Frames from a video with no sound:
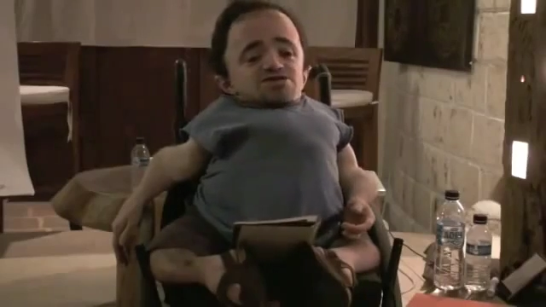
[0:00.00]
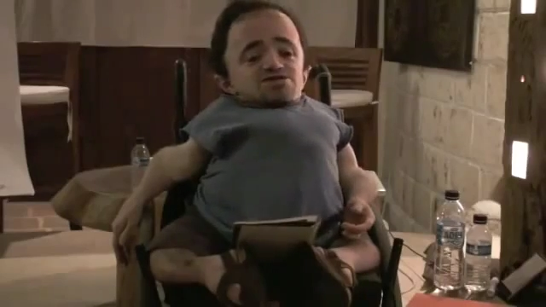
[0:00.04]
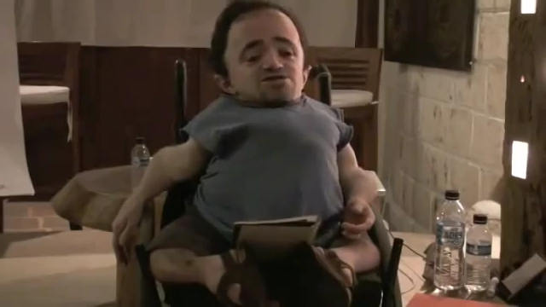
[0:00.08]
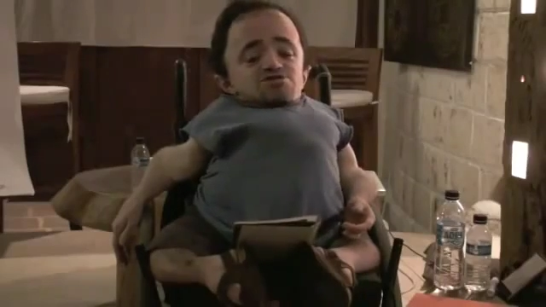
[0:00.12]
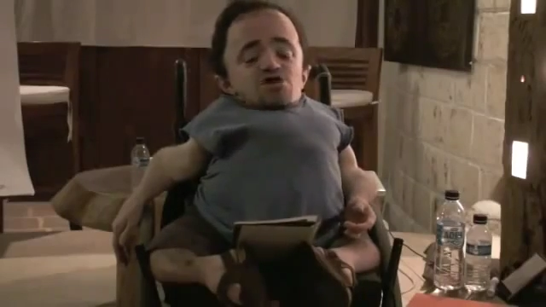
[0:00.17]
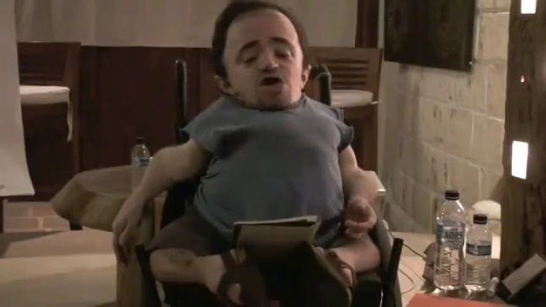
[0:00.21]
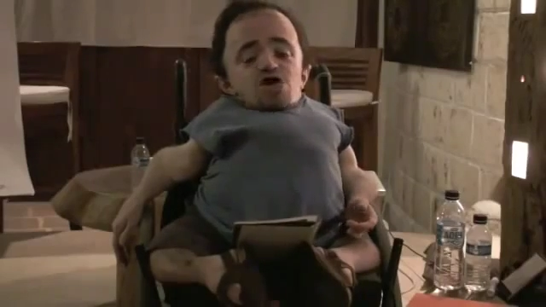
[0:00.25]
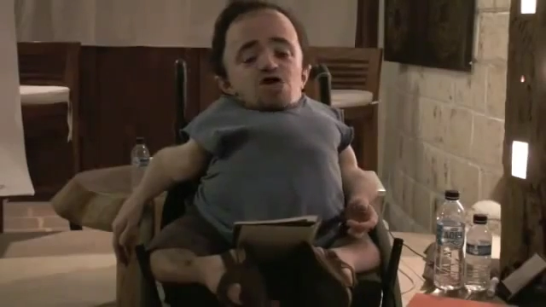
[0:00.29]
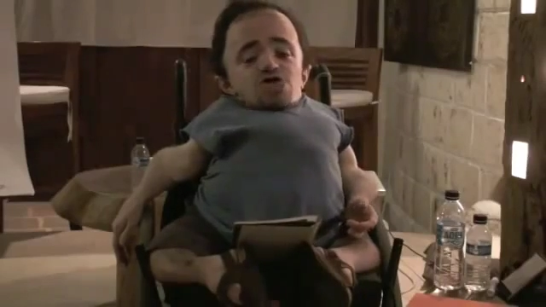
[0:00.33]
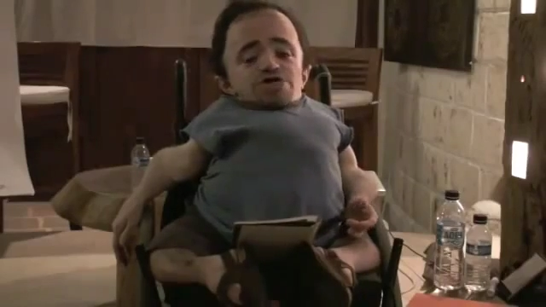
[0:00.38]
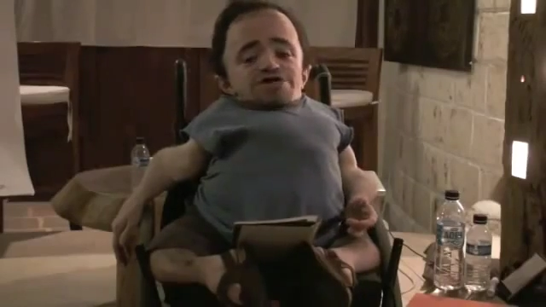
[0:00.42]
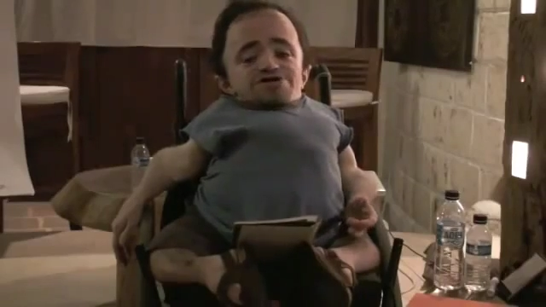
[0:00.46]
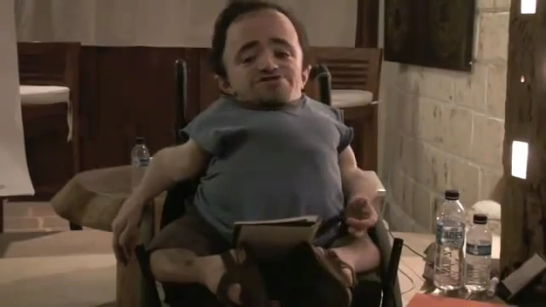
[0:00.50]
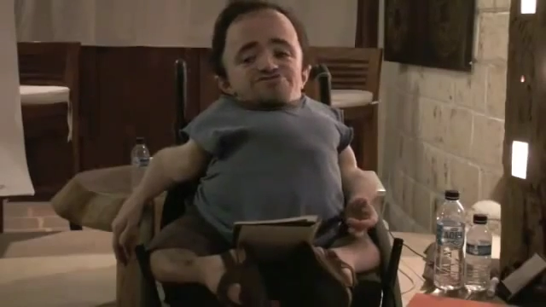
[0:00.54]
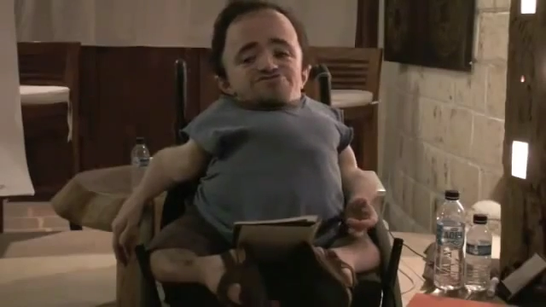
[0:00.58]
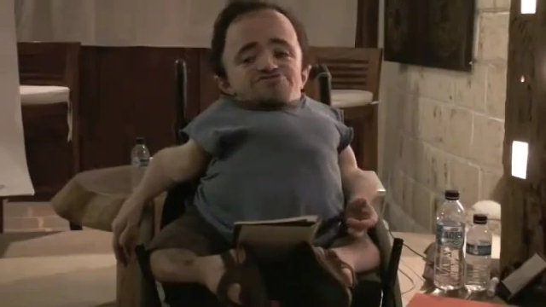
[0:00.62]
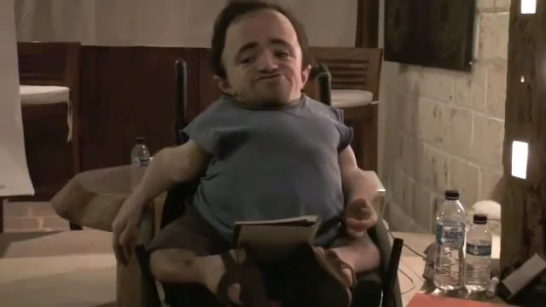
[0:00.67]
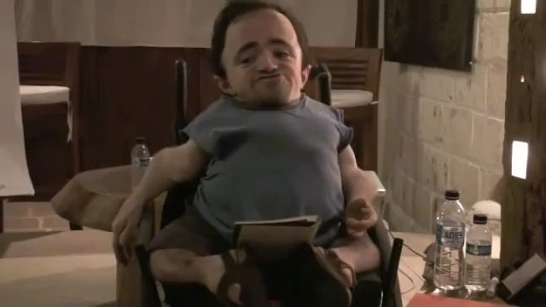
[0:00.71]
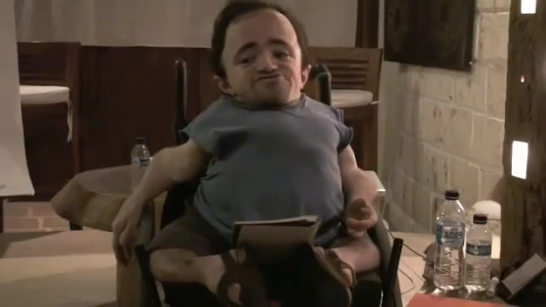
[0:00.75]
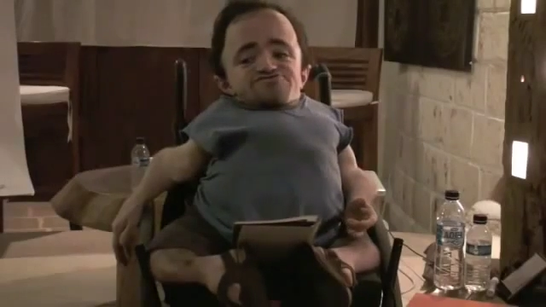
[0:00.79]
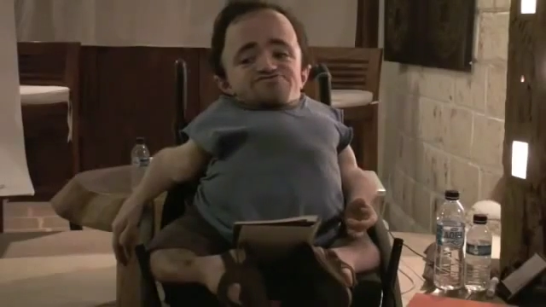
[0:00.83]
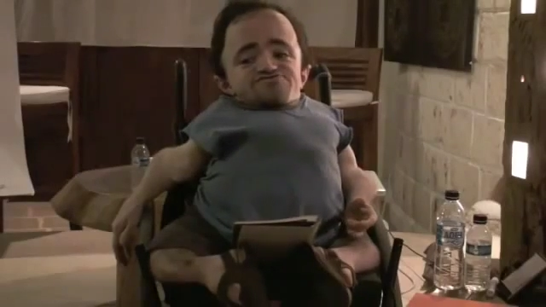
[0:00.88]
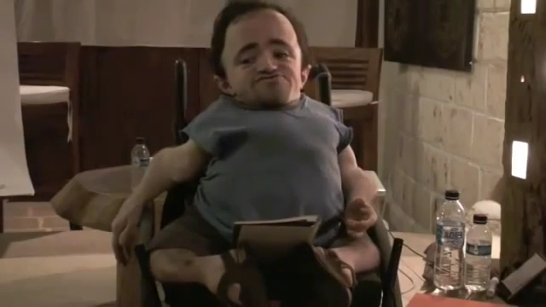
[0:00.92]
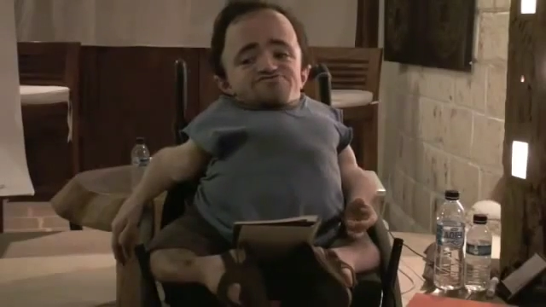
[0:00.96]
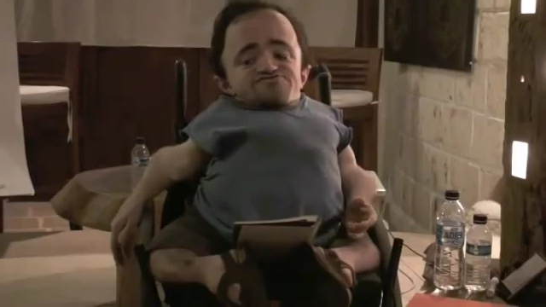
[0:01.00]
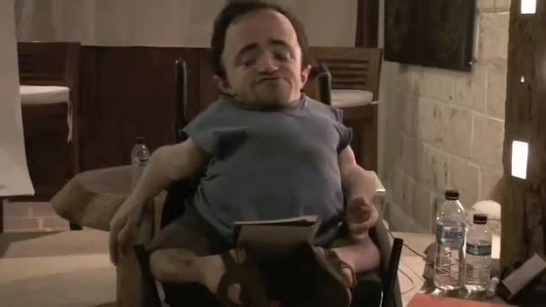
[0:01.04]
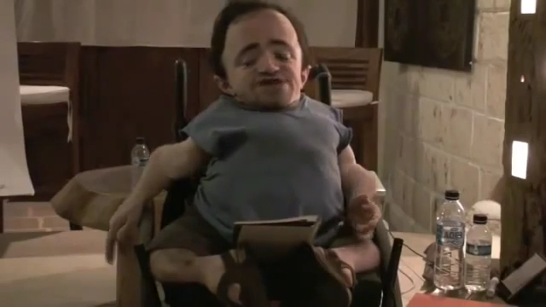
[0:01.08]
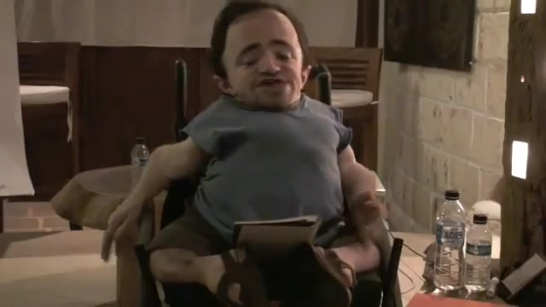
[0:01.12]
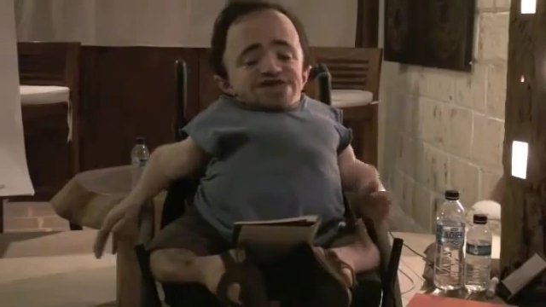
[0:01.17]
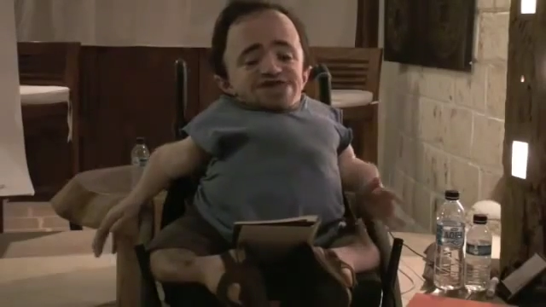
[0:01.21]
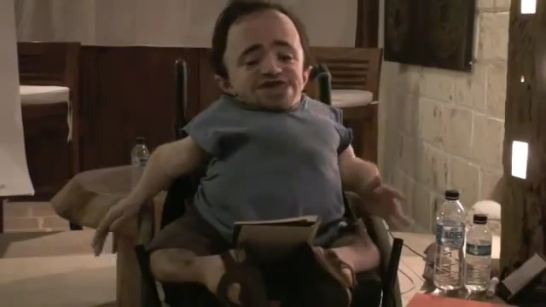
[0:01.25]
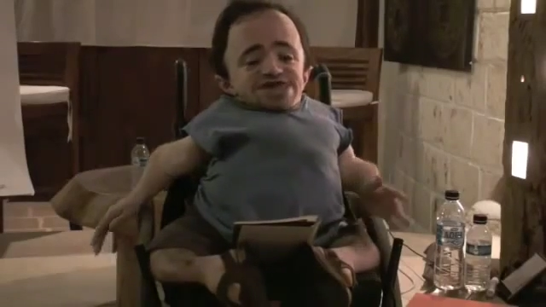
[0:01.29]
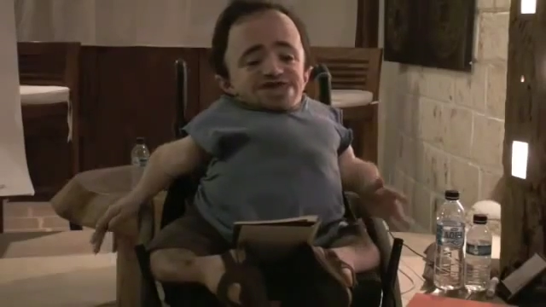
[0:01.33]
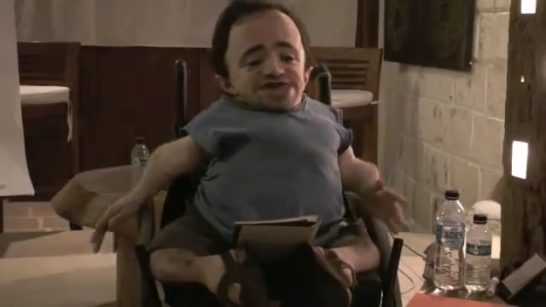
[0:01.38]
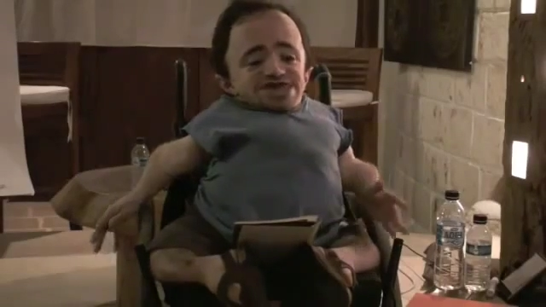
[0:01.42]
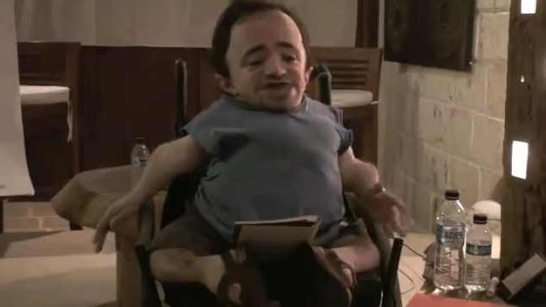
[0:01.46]
y'all can
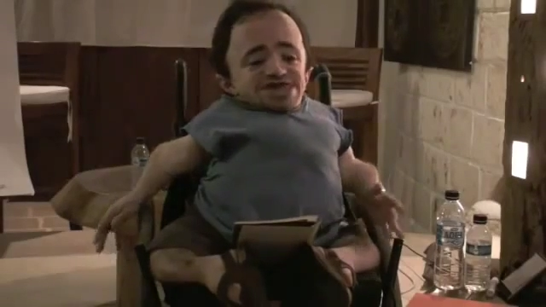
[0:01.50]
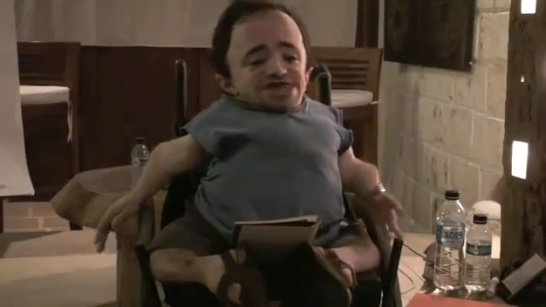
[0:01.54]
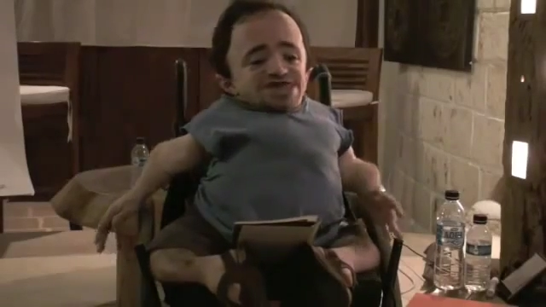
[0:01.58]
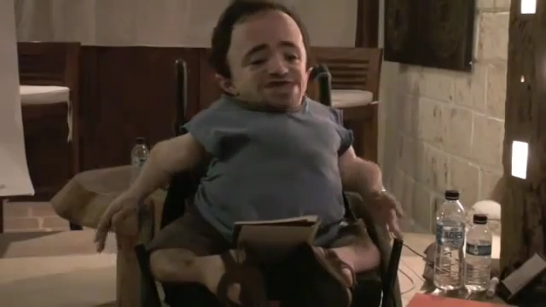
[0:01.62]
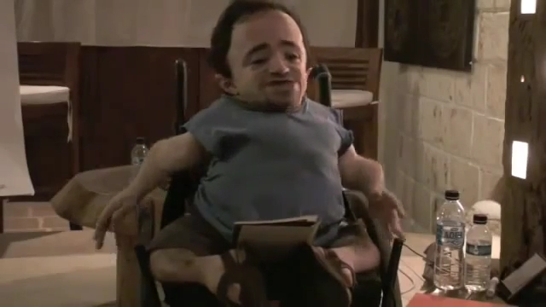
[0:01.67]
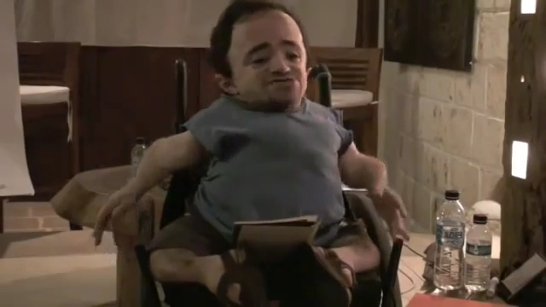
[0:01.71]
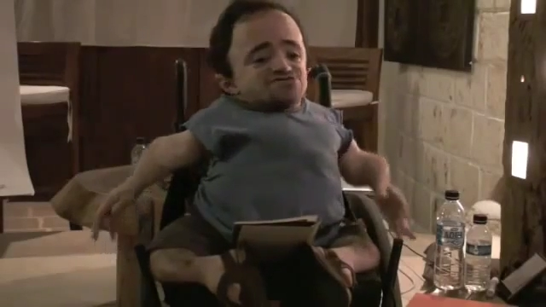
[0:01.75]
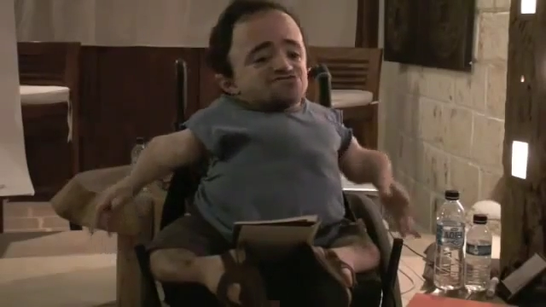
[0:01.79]
drink